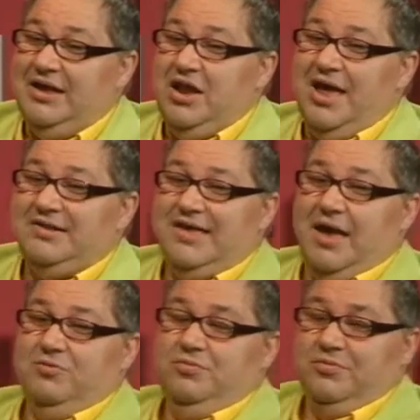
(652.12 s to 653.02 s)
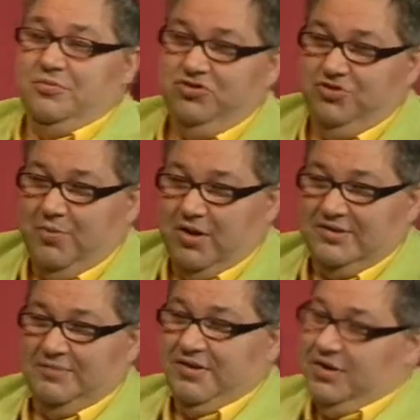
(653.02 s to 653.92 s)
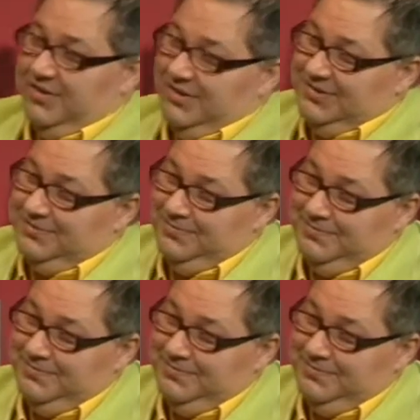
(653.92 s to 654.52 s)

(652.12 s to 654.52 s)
Can I ask Cameron, would you buy something like this?